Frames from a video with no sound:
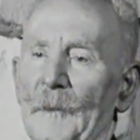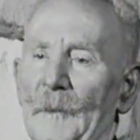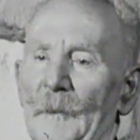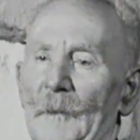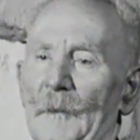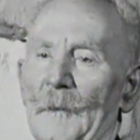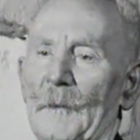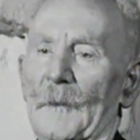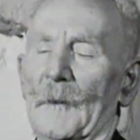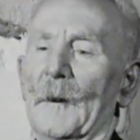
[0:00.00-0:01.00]
Wren boys
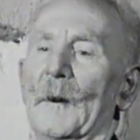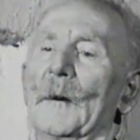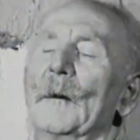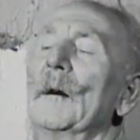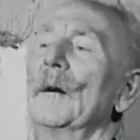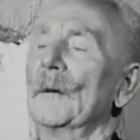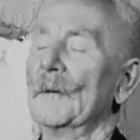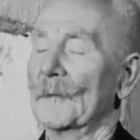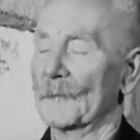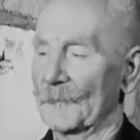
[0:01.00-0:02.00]
this uh, St. Stephen's Day?
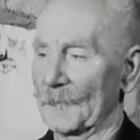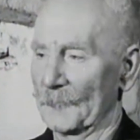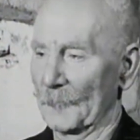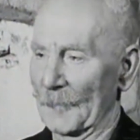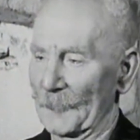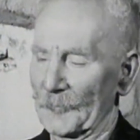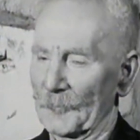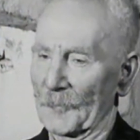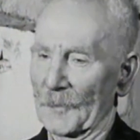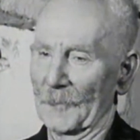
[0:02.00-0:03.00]
Oh, indeed, you may be
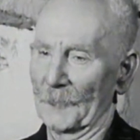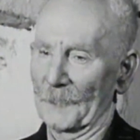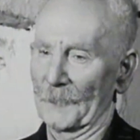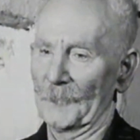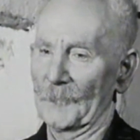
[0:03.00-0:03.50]
sure I am.